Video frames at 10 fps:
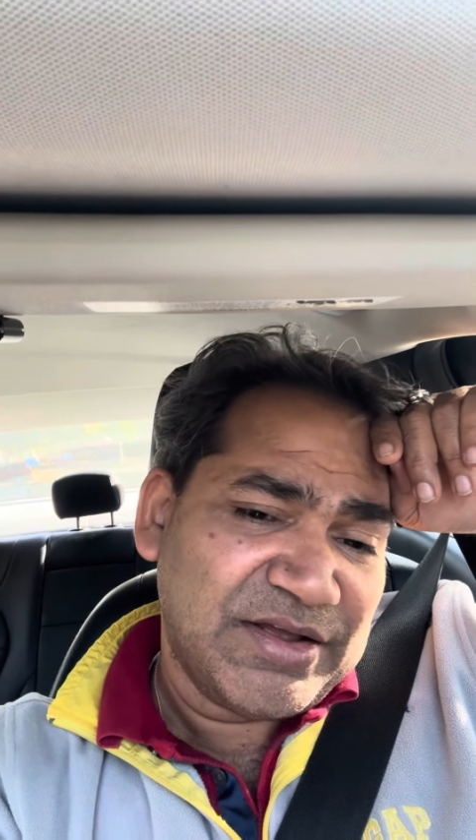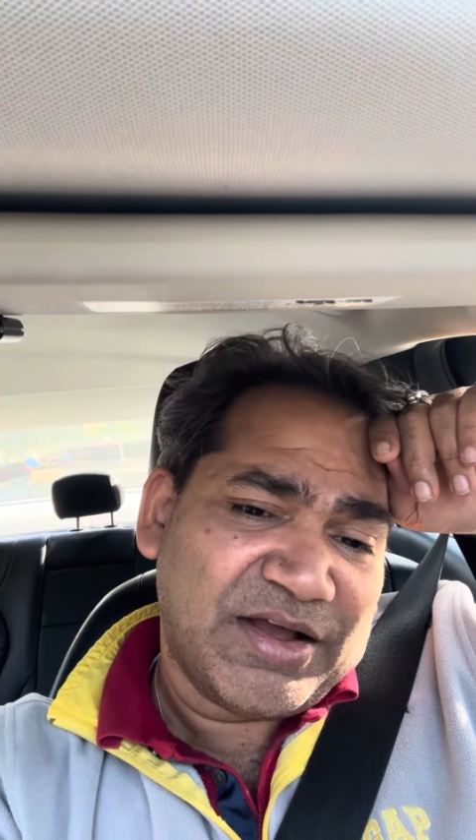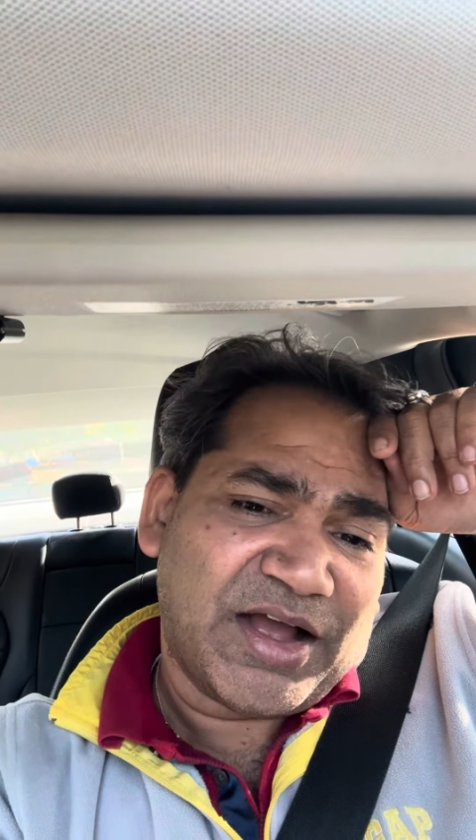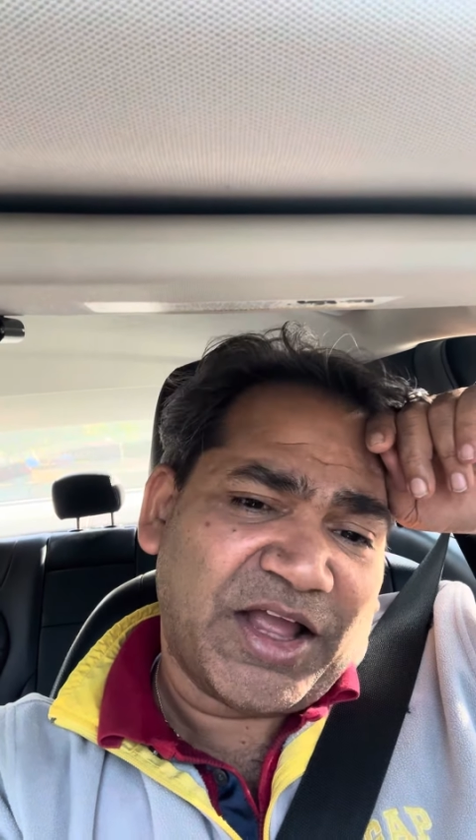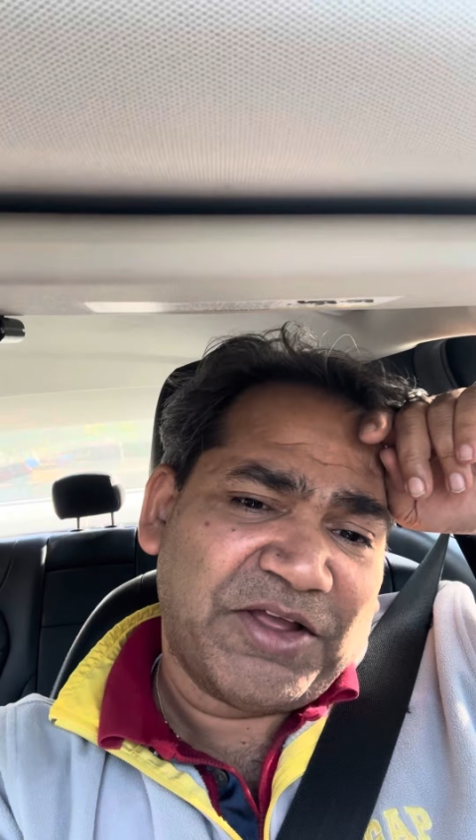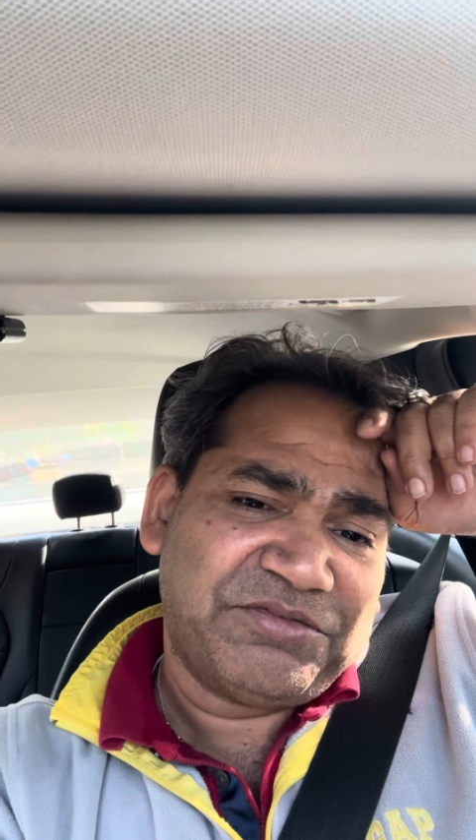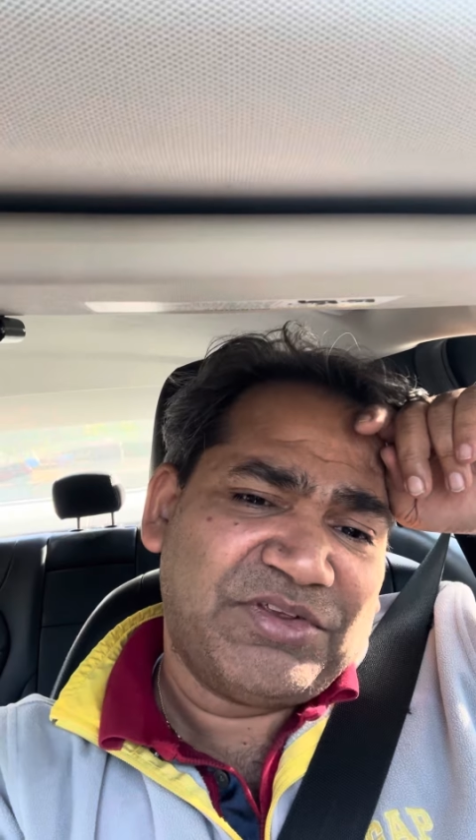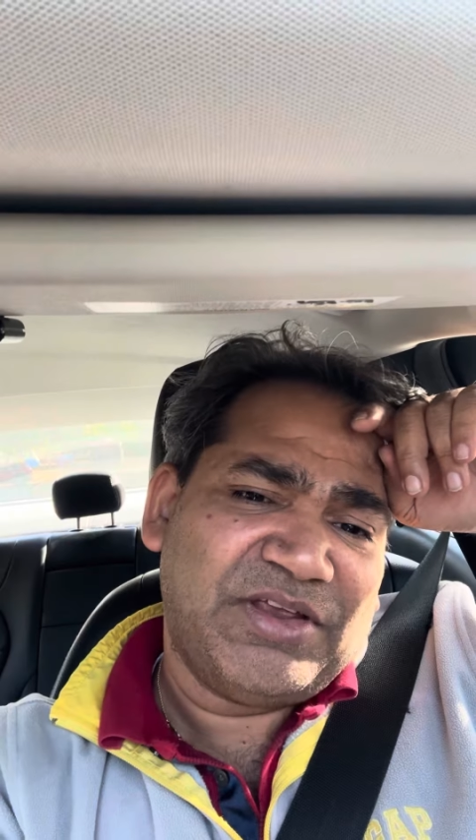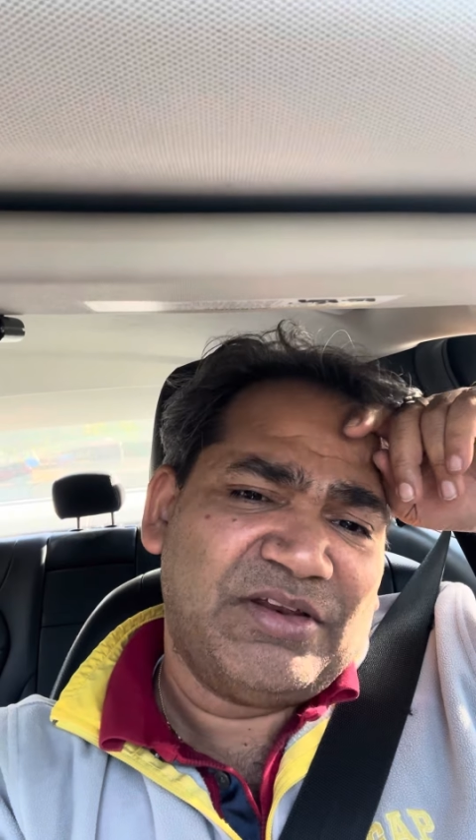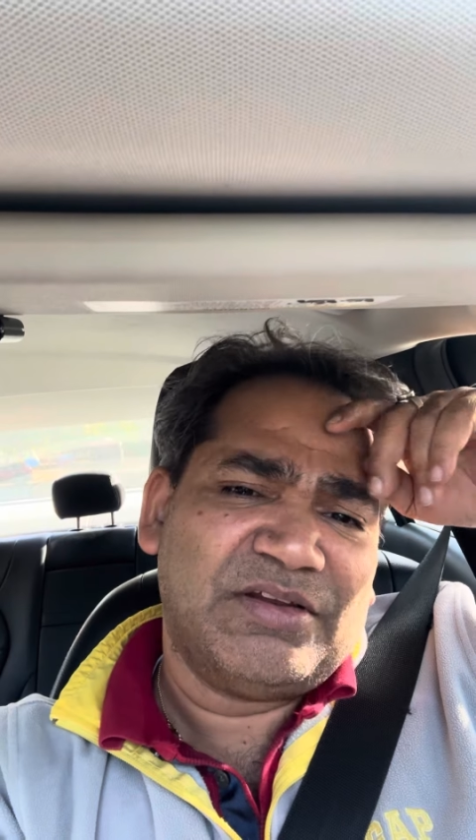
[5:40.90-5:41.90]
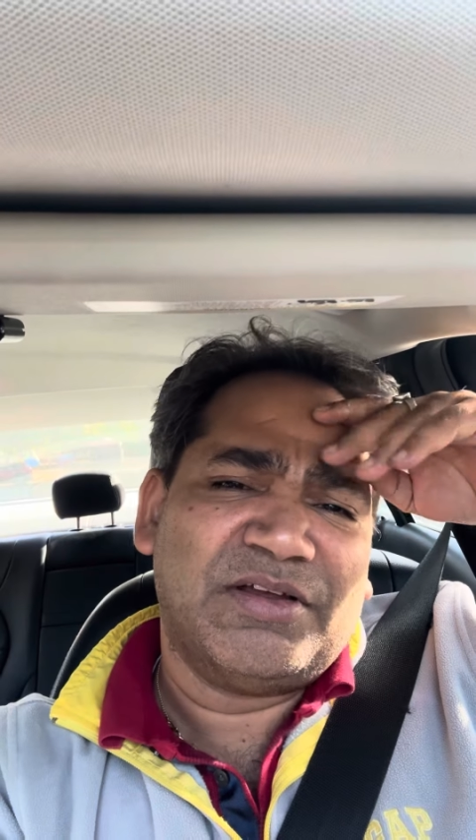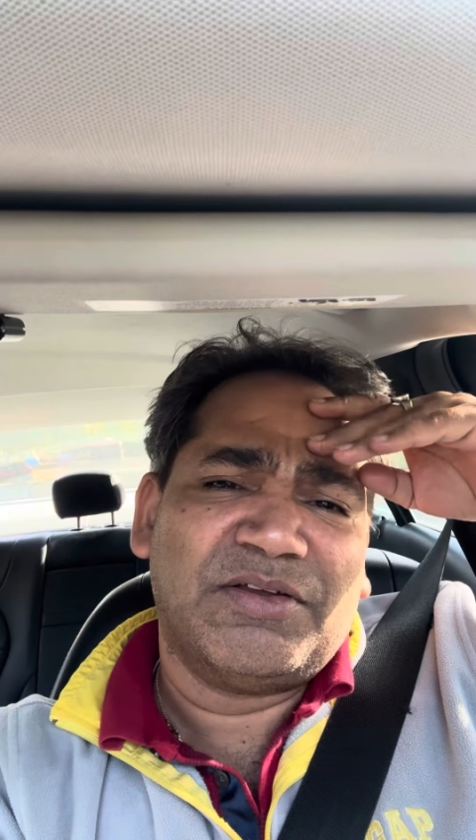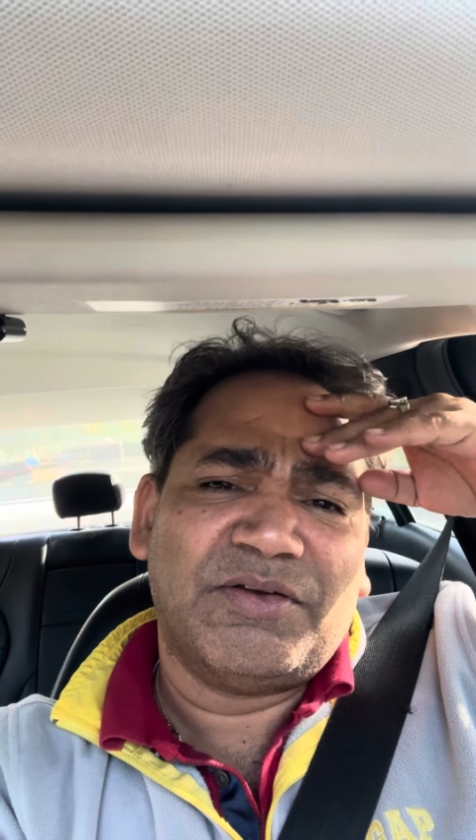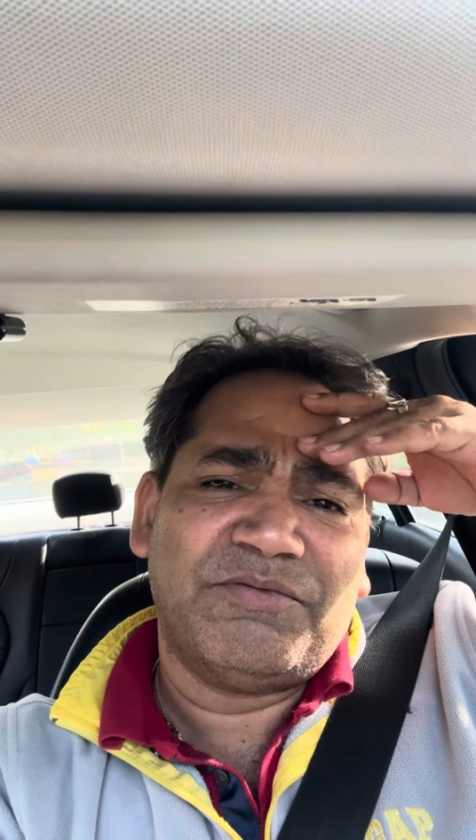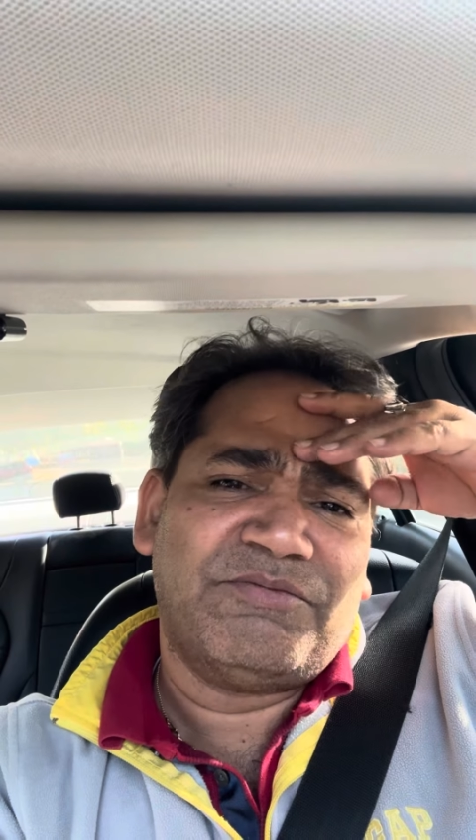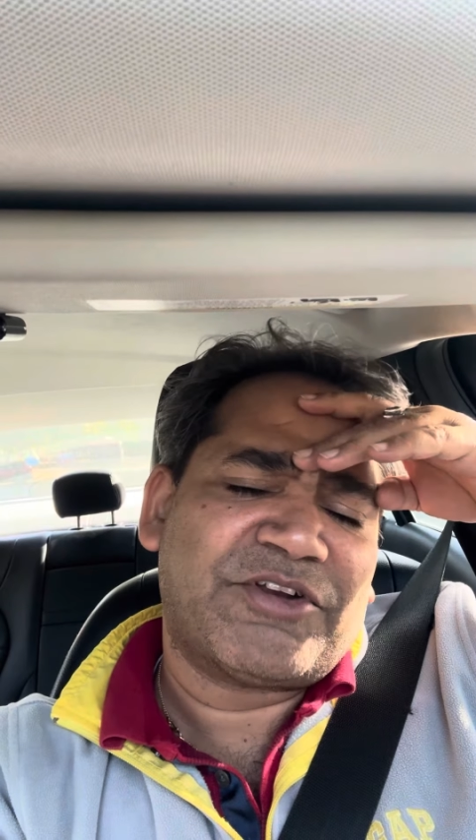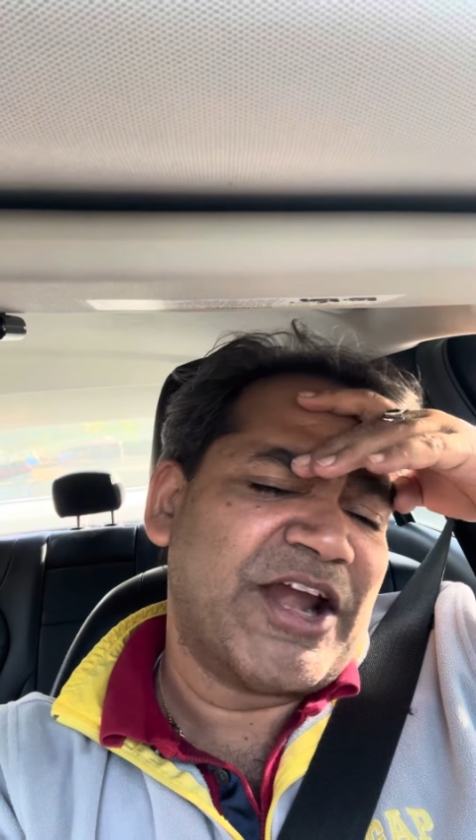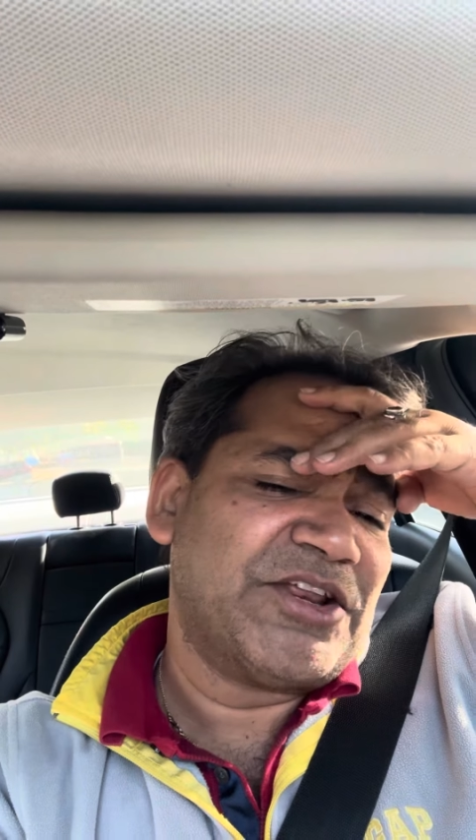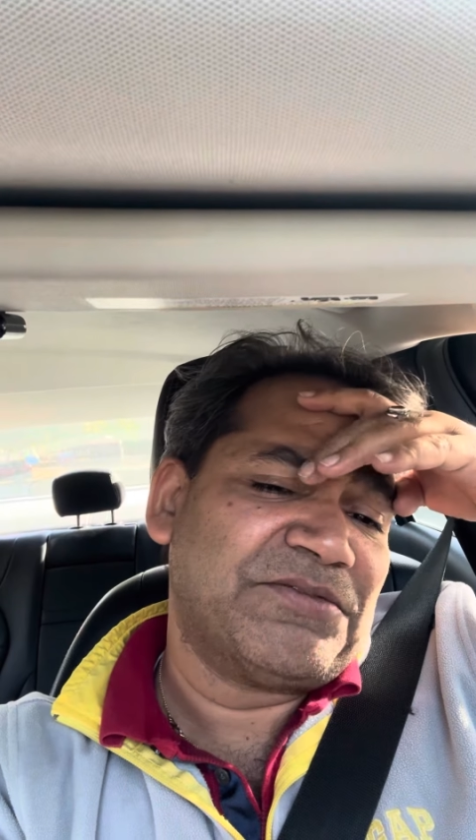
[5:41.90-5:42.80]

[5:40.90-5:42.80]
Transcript: I have seen a variety